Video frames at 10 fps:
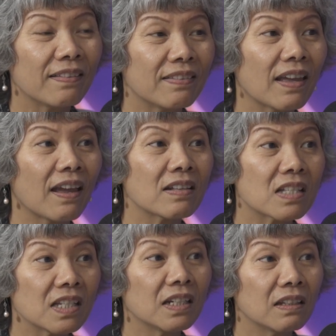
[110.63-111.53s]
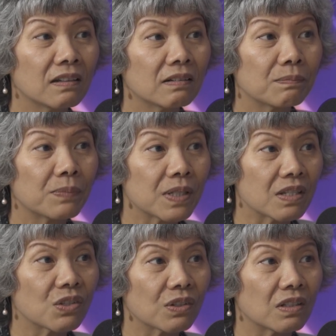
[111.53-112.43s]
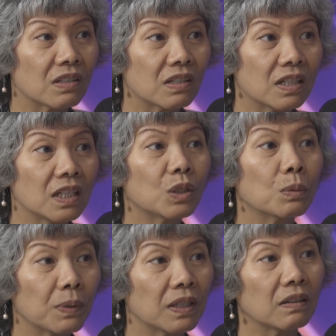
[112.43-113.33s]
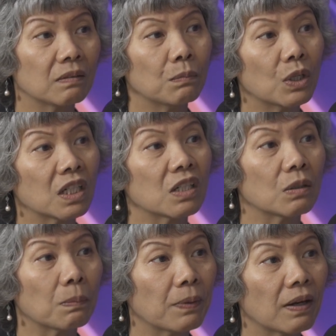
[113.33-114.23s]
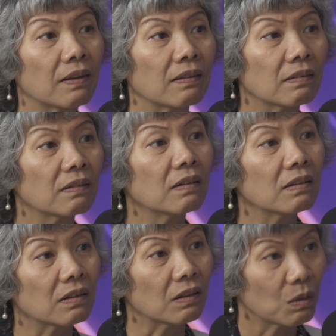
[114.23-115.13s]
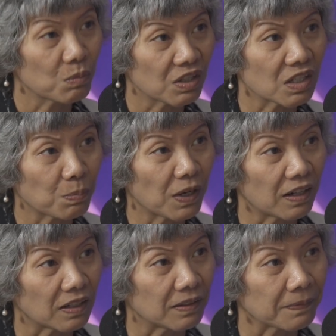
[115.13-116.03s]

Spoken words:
their senior positions need to be monitored by the Communist Party.